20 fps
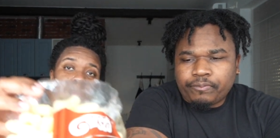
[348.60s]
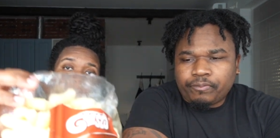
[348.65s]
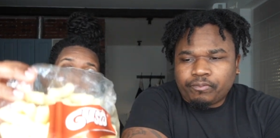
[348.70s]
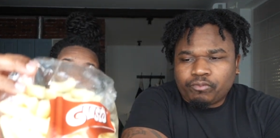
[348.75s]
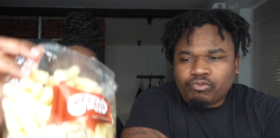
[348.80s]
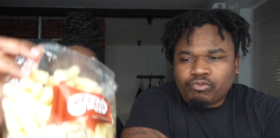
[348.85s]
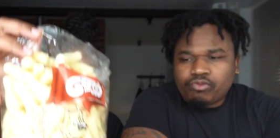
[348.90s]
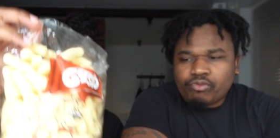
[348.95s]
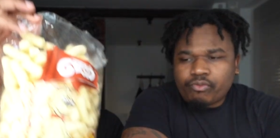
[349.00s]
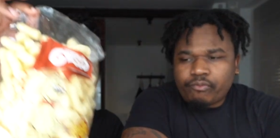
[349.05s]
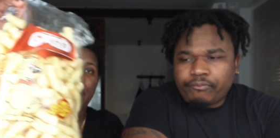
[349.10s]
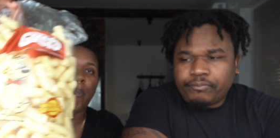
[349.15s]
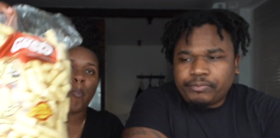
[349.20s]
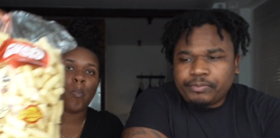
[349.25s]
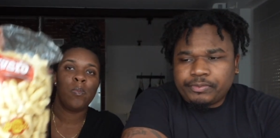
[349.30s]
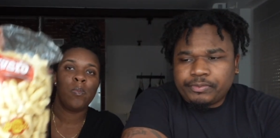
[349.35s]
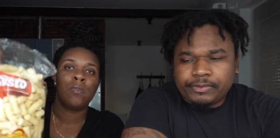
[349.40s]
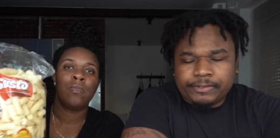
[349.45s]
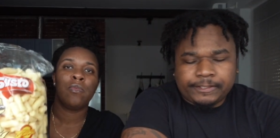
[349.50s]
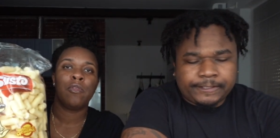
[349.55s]
Speaker 1: I like them.
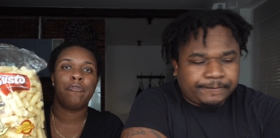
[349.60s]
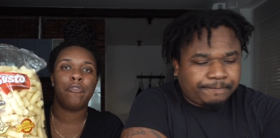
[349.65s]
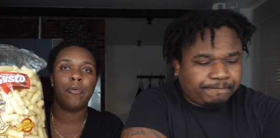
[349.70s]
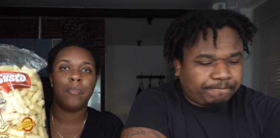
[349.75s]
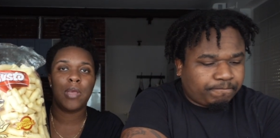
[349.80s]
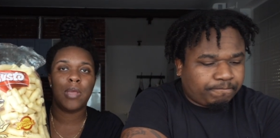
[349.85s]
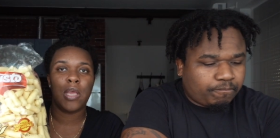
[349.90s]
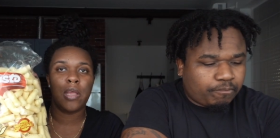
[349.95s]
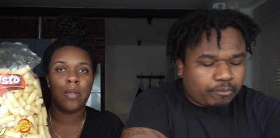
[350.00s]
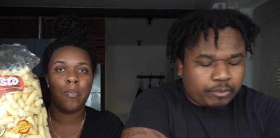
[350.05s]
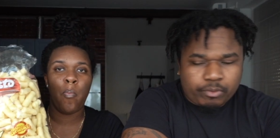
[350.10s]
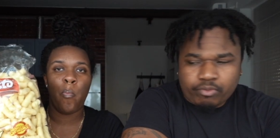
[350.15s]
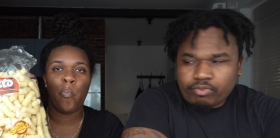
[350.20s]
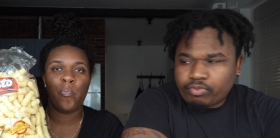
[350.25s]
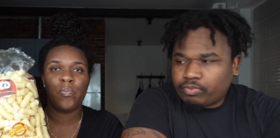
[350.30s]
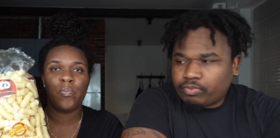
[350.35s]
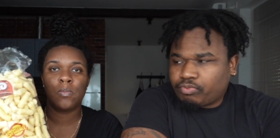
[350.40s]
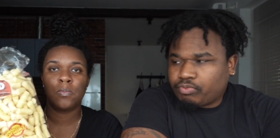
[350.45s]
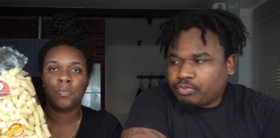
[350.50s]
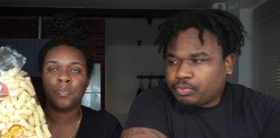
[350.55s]
For me,
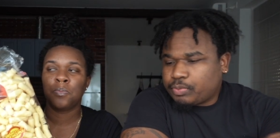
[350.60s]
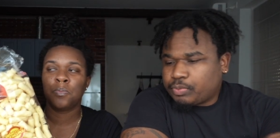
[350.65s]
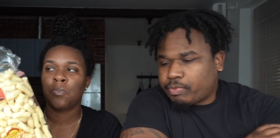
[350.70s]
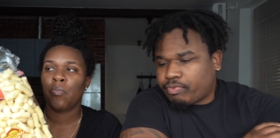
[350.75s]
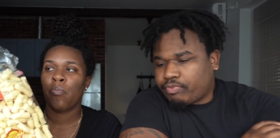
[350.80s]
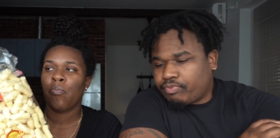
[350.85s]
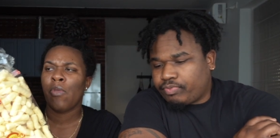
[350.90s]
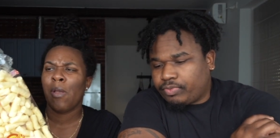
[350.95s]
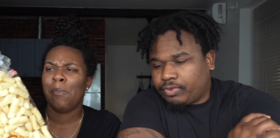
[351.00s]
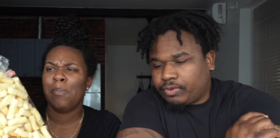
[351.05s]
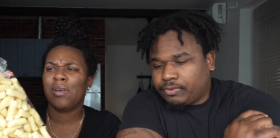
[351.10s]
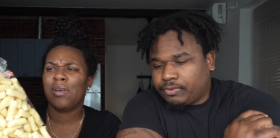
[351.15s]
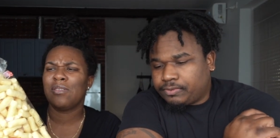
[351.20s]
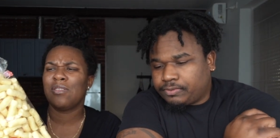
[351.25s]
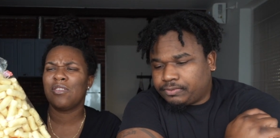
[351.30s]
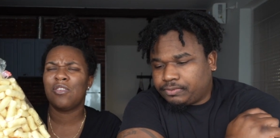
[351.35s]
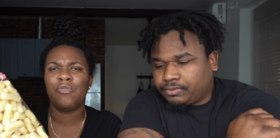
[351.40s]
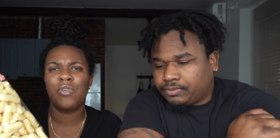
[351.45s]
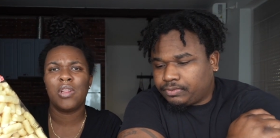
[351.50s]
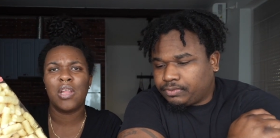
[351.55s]
because I
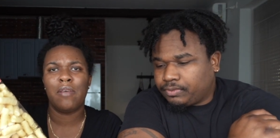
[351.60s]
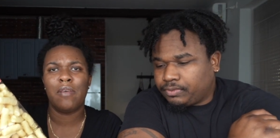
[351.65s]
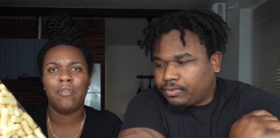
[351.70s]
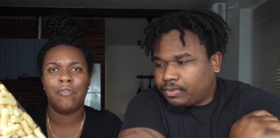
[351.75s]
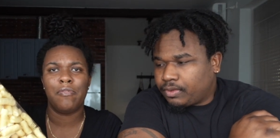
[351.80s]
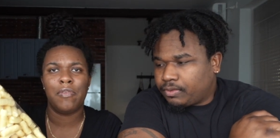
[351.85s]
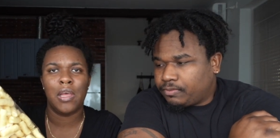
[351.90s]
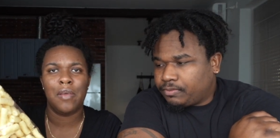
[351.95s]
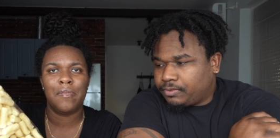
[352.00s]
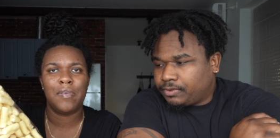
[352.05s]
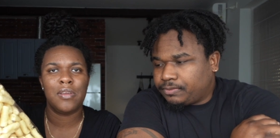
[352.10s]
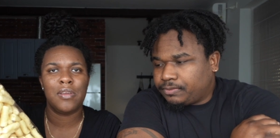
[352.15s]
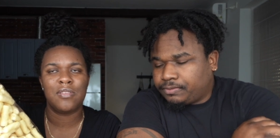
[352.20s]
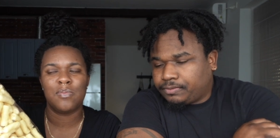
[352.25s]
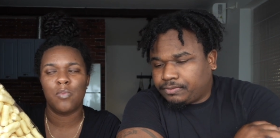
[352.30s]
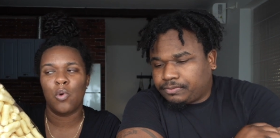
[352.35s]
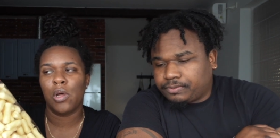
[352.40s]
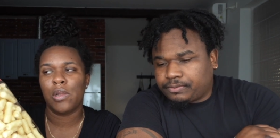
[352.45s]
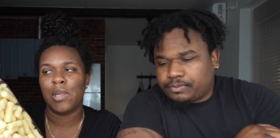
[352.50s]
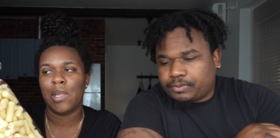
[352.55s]
don't really have a flavor and it's
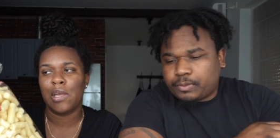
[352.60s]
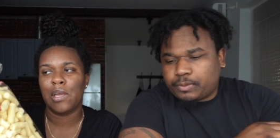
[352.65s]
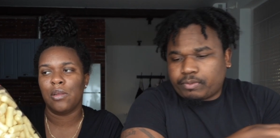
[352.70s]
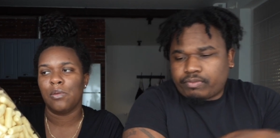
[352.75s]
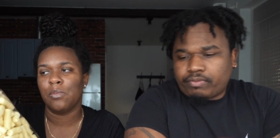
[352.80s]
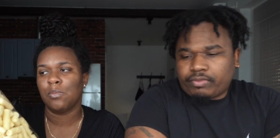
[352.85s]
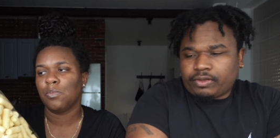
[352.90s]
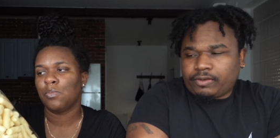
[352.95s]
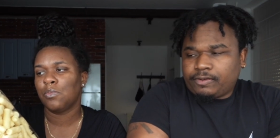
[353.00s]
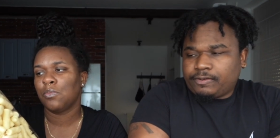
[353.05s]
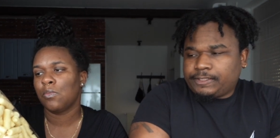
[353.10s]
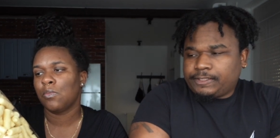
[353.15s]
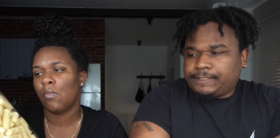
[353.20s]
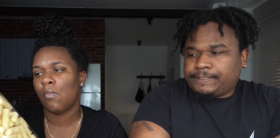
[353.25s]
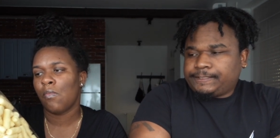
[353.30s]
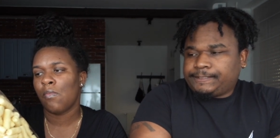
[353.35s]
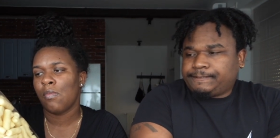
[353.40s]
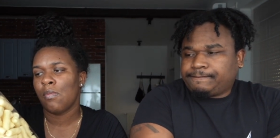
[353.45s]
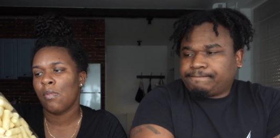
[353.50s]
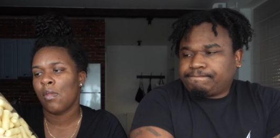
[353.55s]
more like
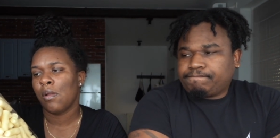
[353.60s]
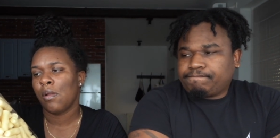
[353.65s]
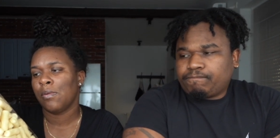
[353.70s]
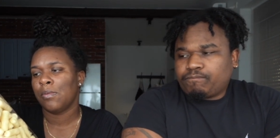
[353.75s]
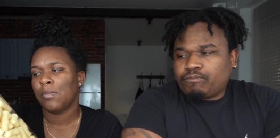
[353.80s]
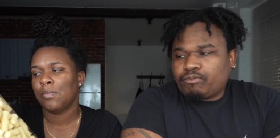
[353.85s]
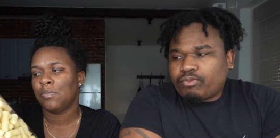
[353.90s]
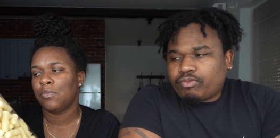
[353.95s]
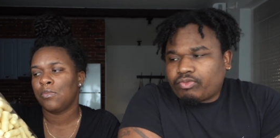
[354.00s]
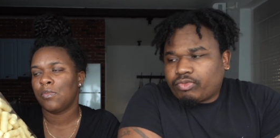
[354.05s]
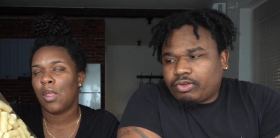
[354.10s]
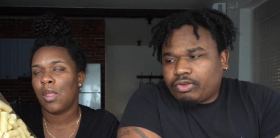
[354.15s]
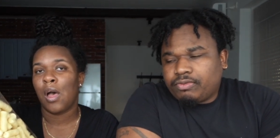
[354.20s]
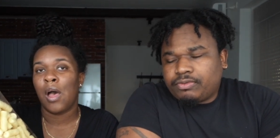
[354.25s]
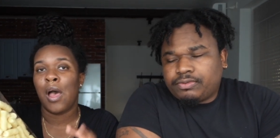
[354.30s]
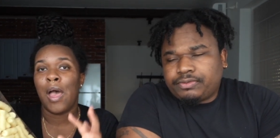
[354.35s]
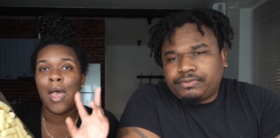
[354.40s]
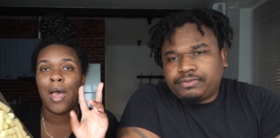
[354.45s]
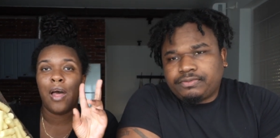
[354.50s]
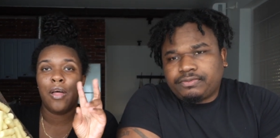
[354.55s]
a
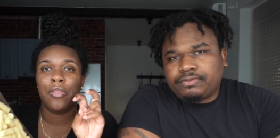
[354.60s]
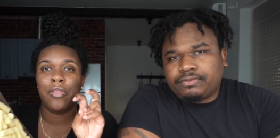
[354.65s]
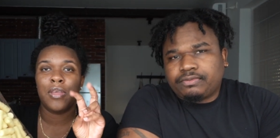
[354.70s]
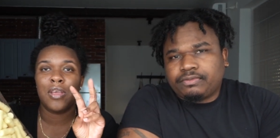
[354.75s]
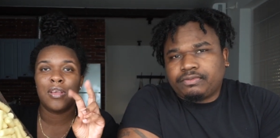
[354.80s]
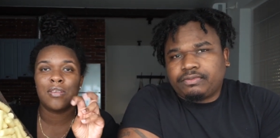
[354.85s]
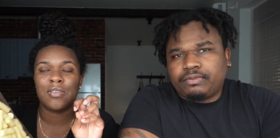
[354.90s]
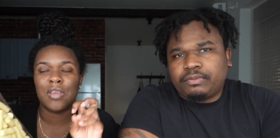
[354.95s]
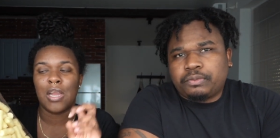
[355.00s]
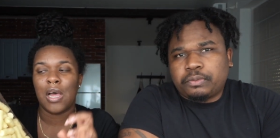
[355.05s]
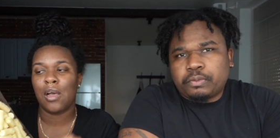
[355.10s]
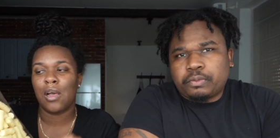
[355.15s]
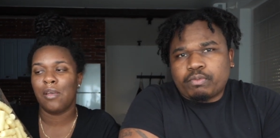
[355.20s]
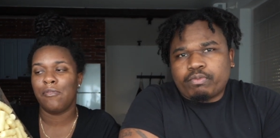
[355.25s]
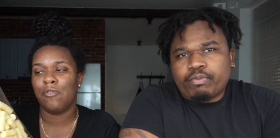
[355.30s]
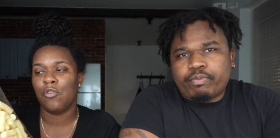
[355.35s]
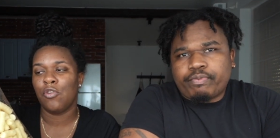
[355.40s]
healthier snack if